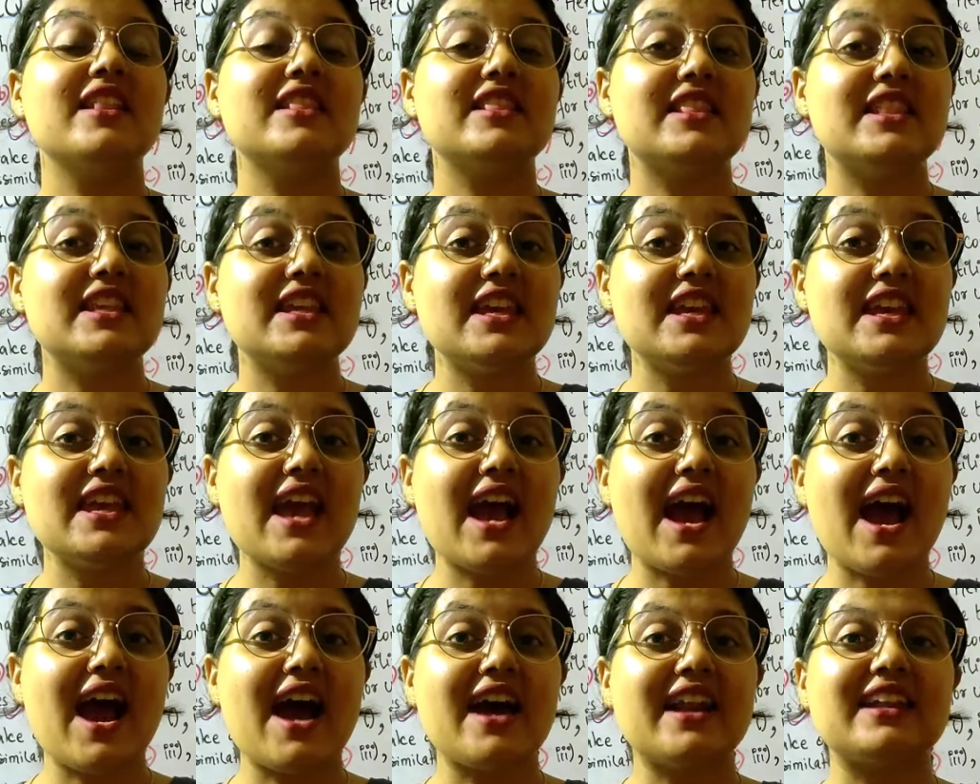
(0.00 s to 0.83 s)

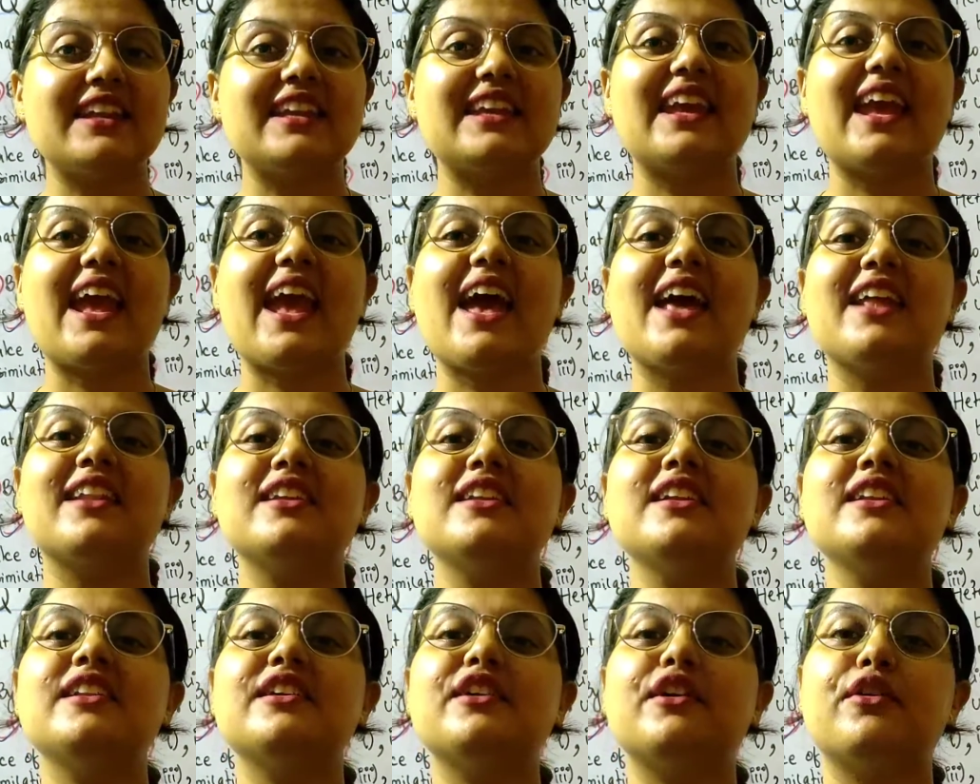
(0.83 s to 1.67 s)
they are
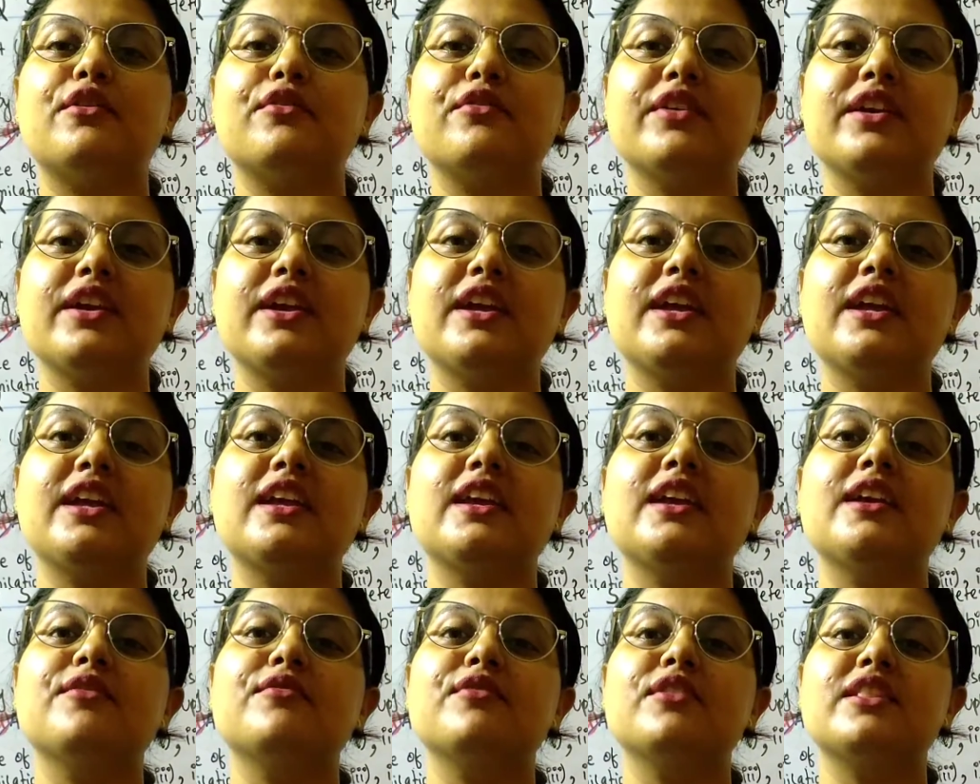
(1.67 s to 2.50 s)
carried
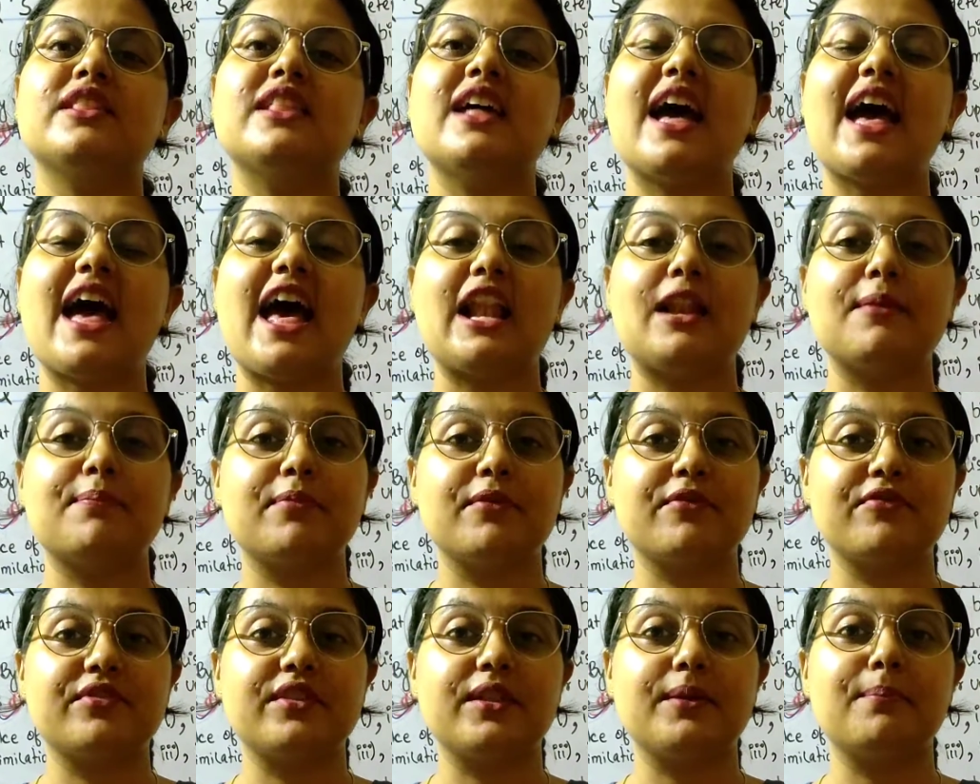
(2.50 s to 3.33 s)
away with the
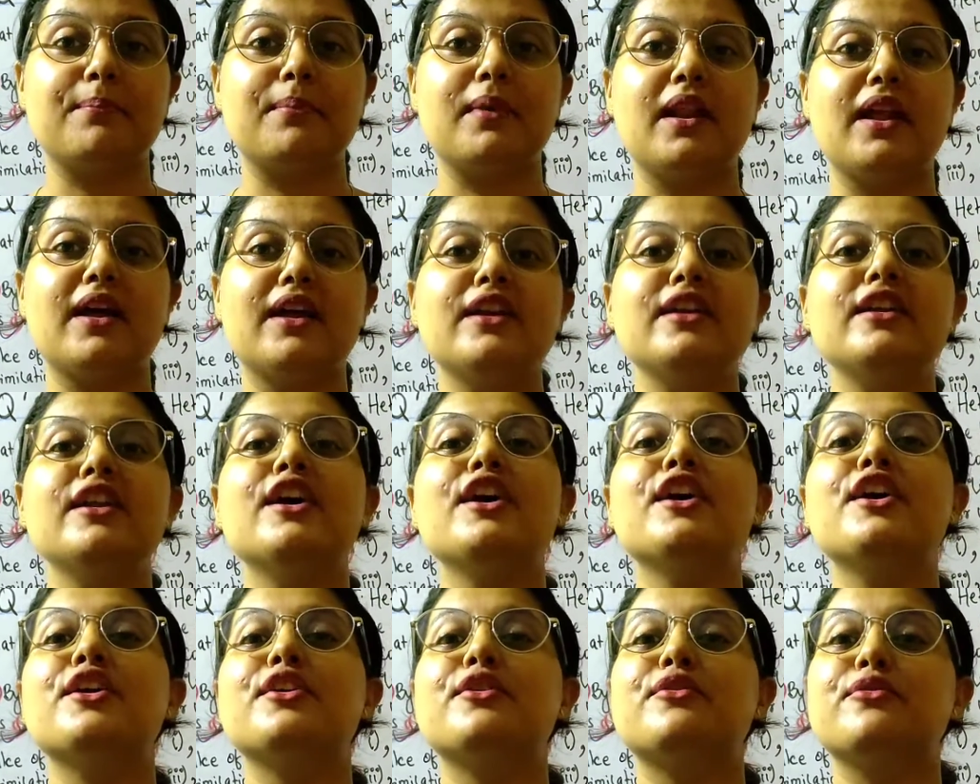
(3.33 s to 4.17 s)
help of the blood
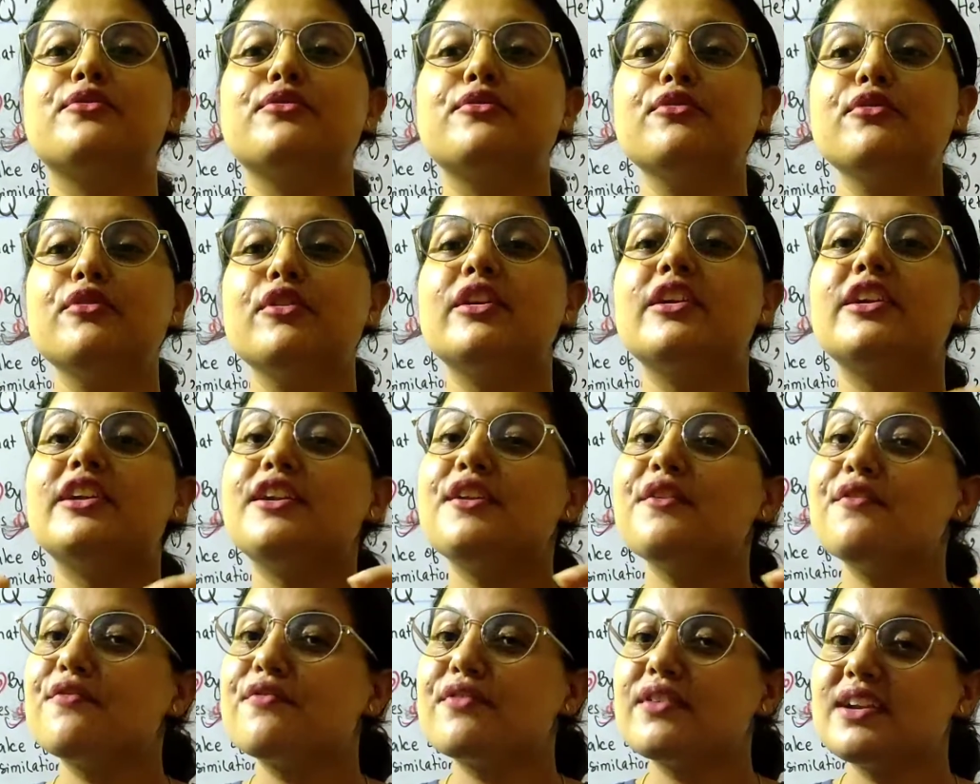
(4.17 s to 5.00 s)
to
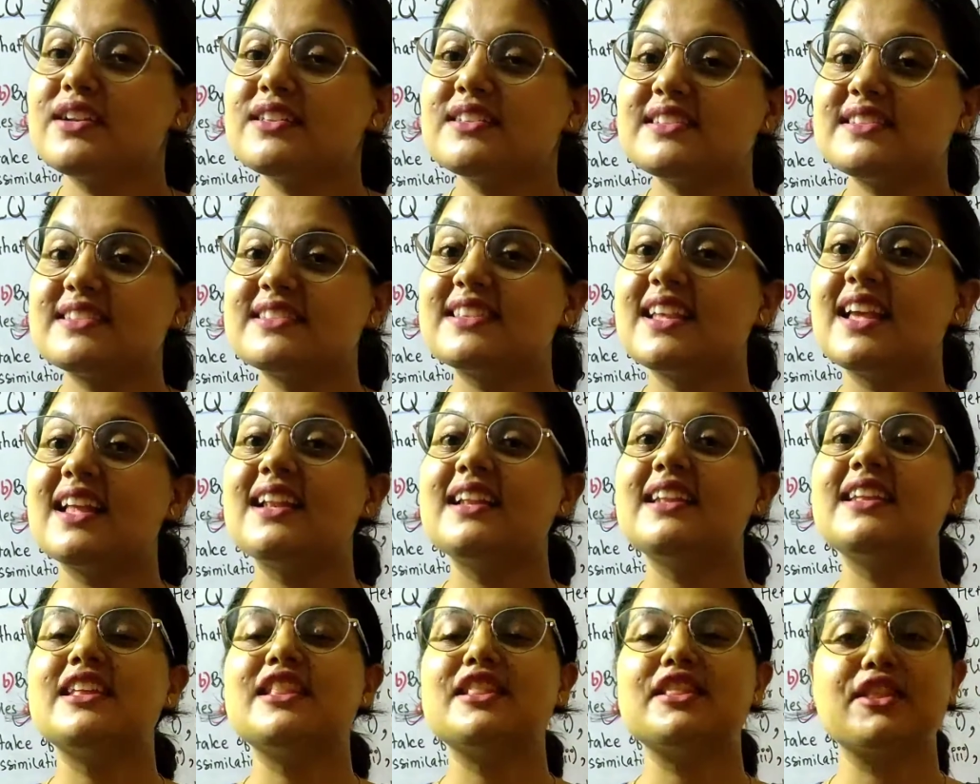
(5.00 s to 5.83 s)
different
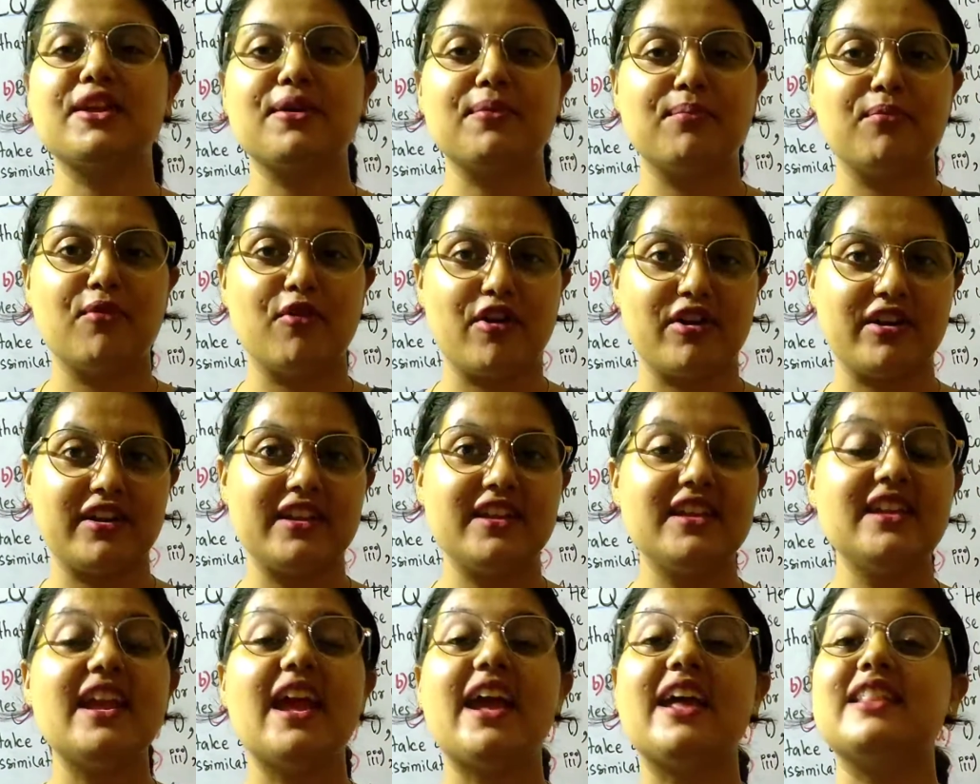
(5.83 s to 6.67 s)
cell in the
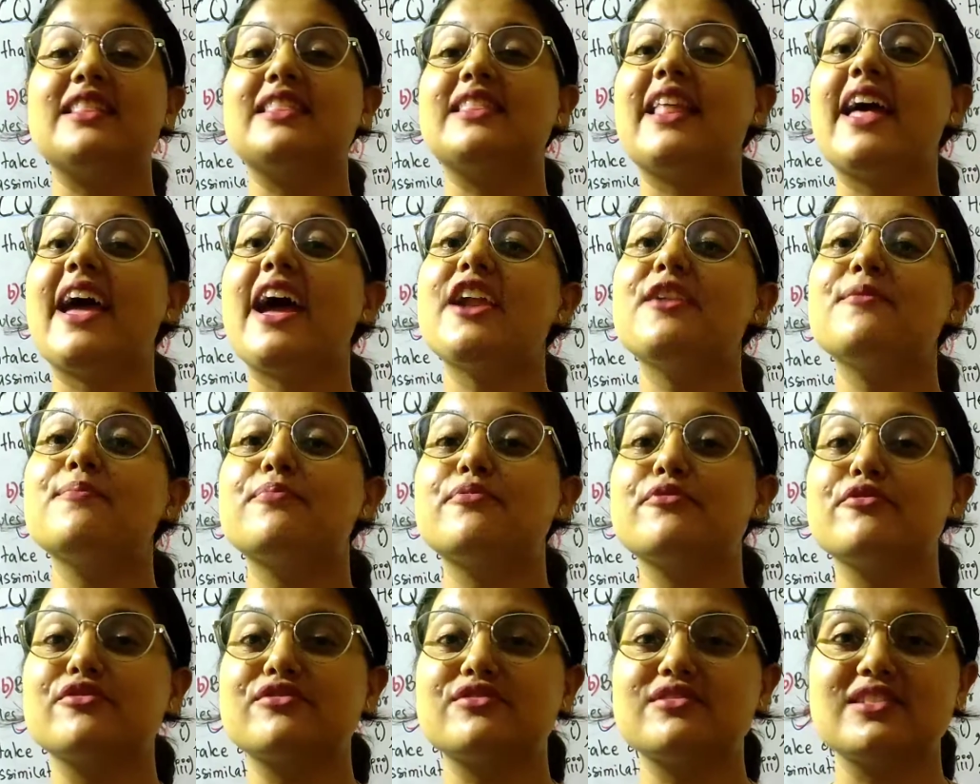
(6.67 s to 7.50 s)
body, and that
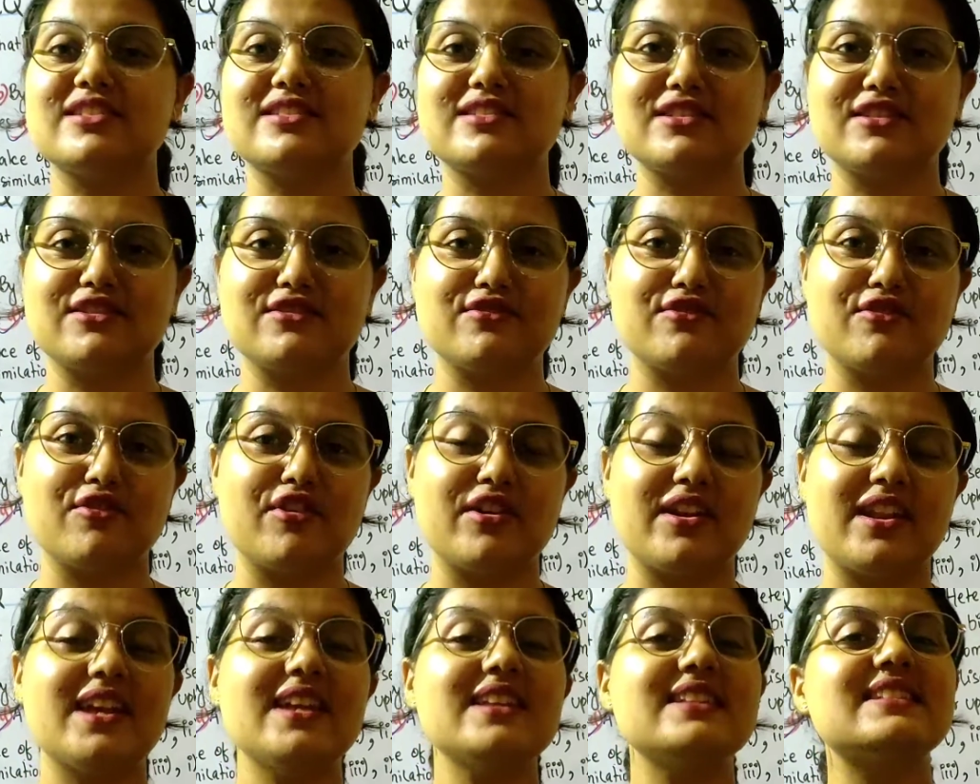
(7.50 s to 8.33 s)
process is
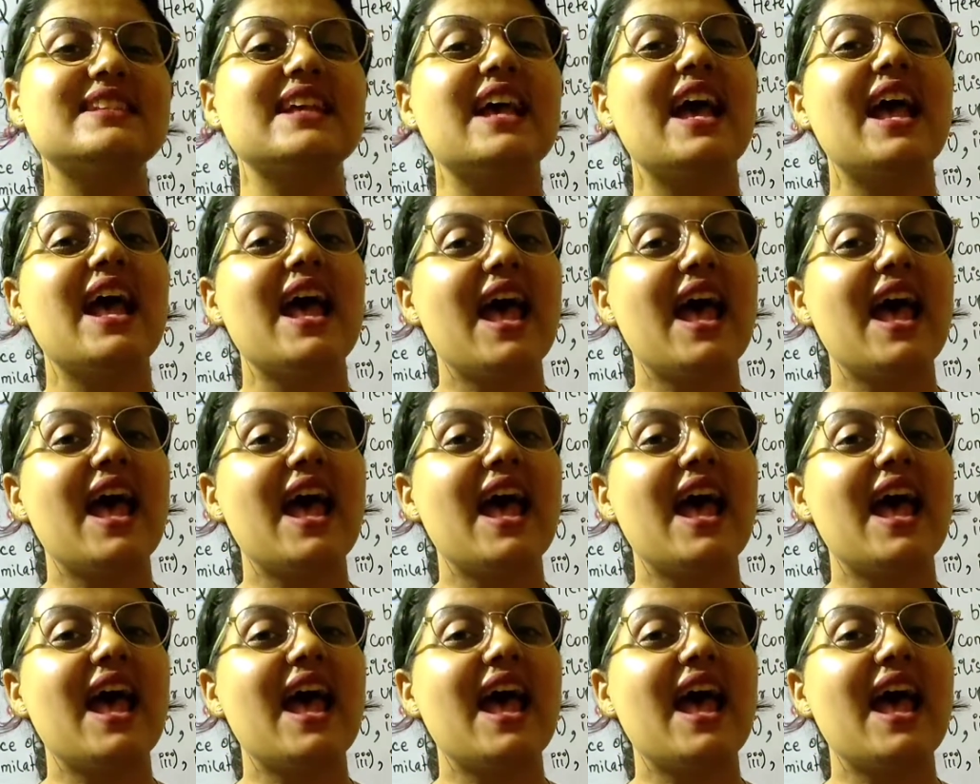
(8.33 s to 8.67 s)
known as